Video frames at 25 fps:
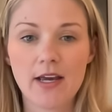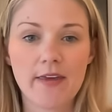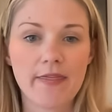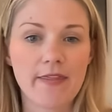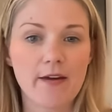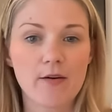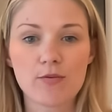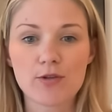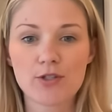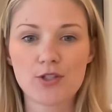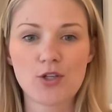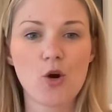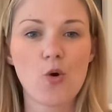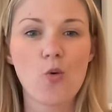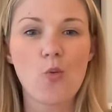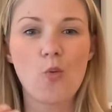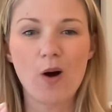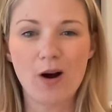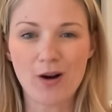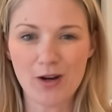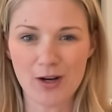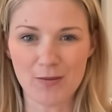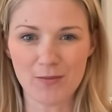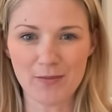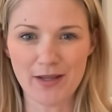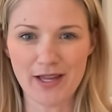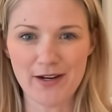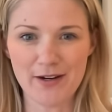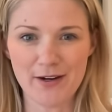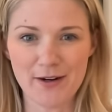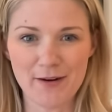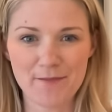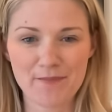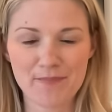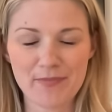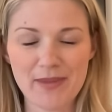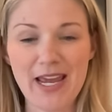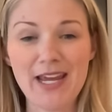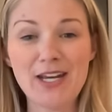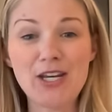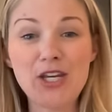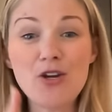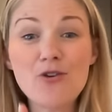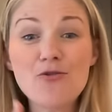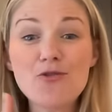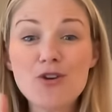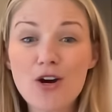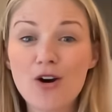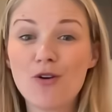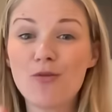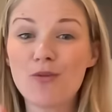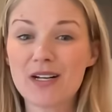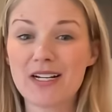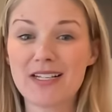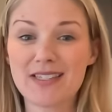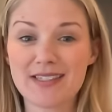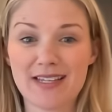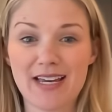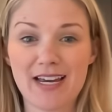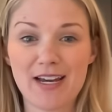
There was no welcome letter. And you know what it's